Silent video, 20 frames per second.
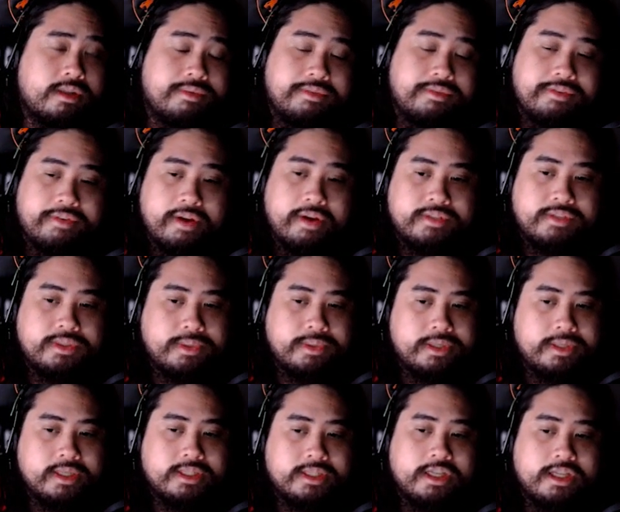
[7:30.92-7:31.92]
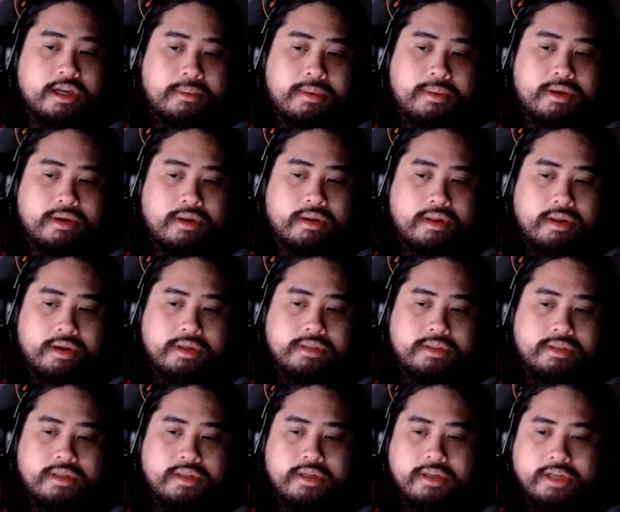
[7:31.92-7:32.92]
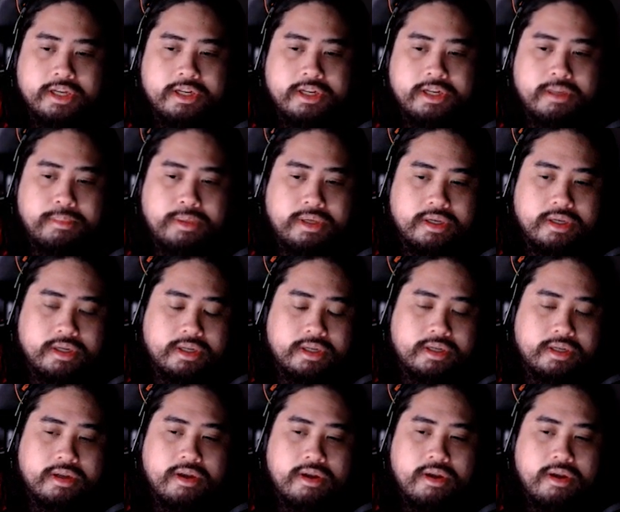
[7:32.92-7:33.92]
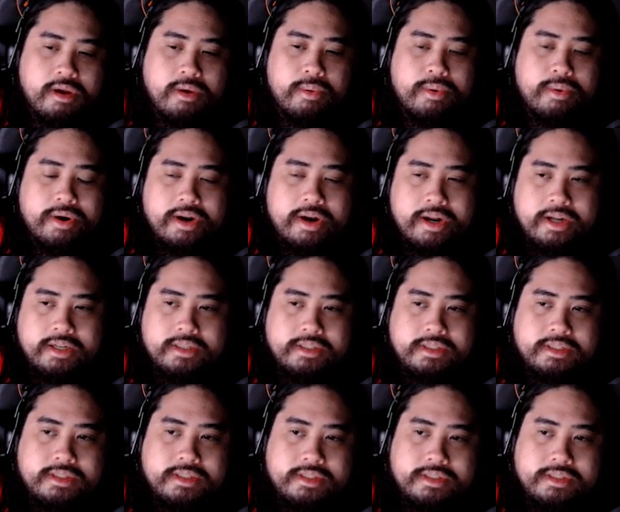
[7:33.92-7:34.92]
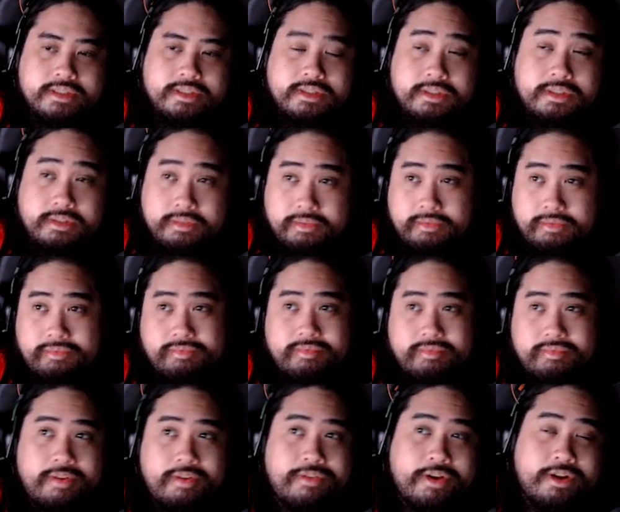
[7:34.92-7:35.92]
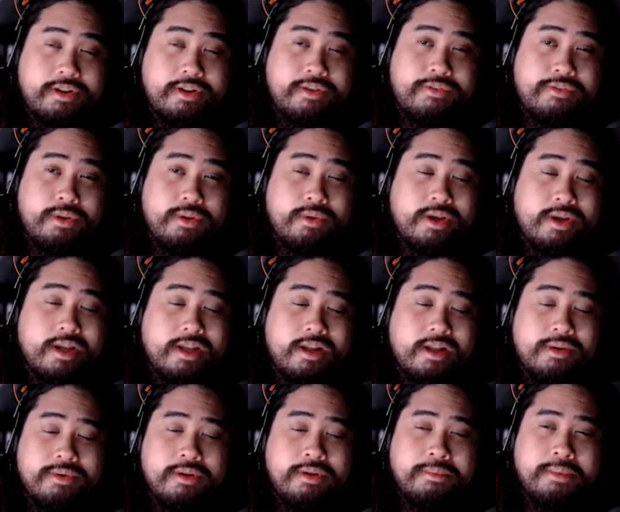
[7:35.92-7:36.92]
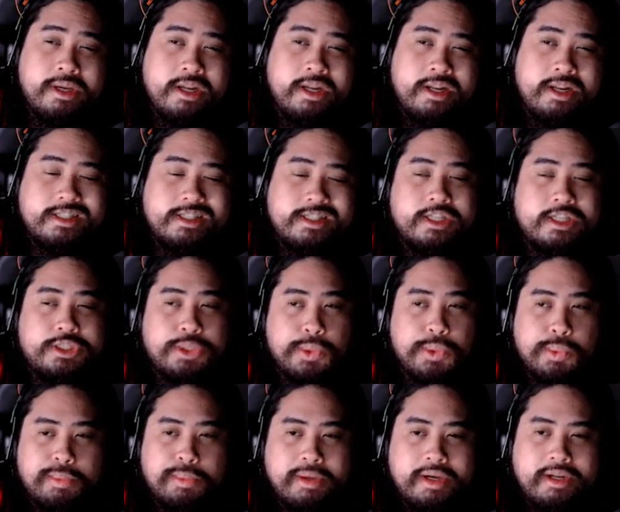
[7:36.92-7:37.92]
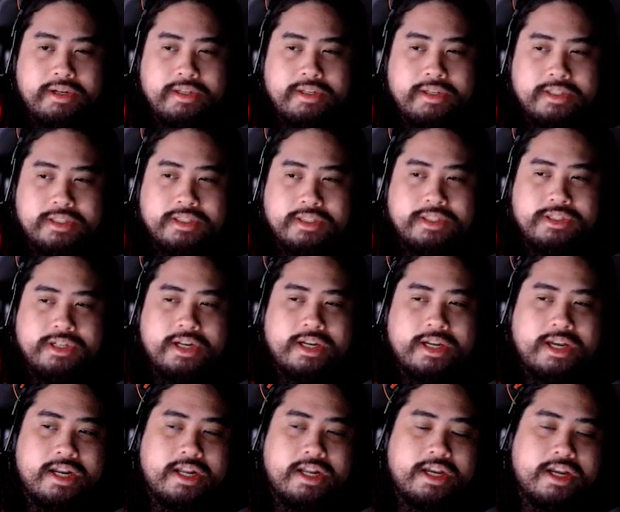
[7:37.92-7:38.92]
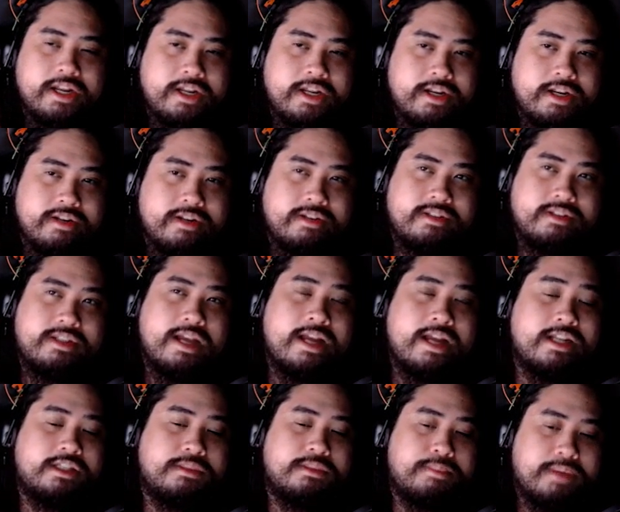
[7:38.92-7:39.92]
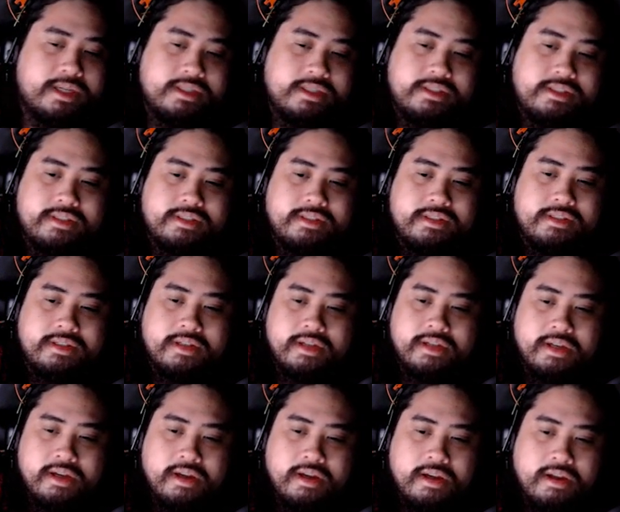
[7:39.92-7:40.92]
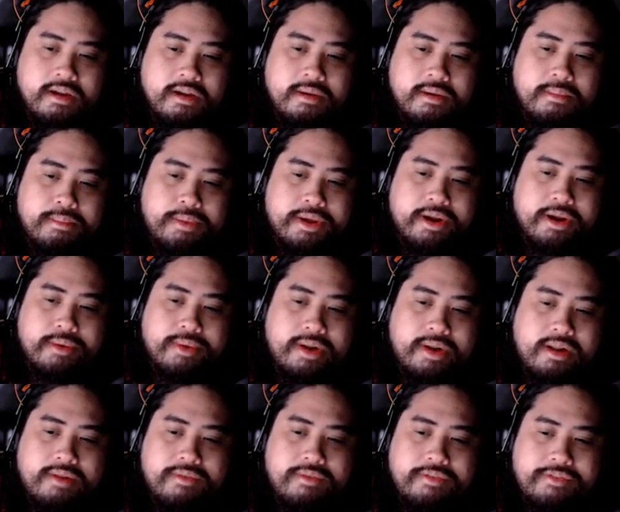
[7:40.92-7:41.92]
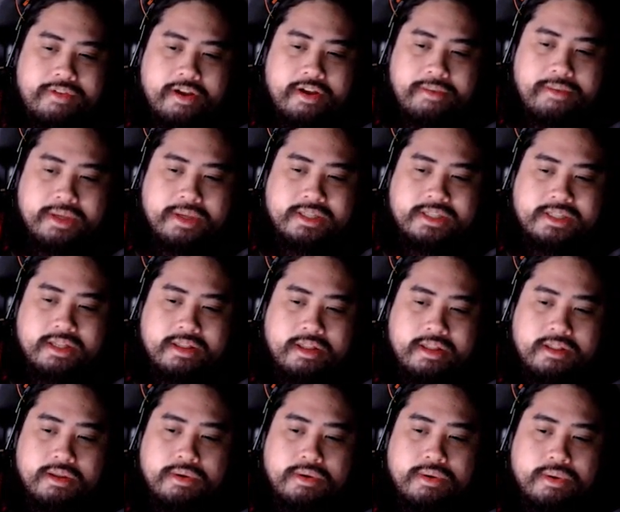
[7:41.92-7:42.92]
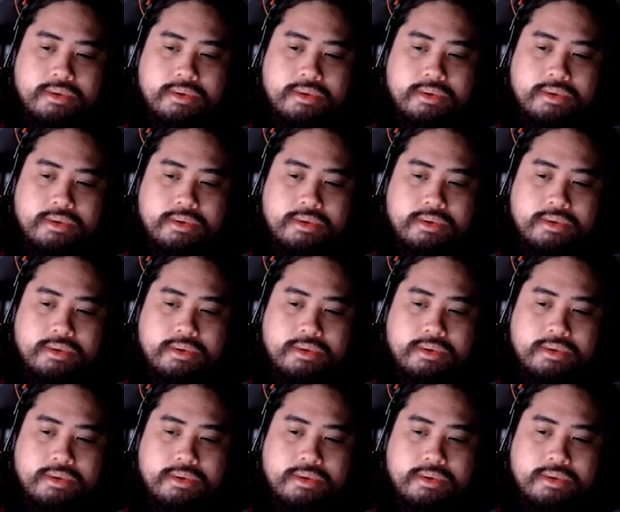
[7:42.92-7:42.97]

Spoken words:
5, so it does help out a lot in the beginning. Whereas if you do get yellow in the beginning, it's not too bad. It's just you're not getting at it at its best. But yeah, red level 5 because I think the gold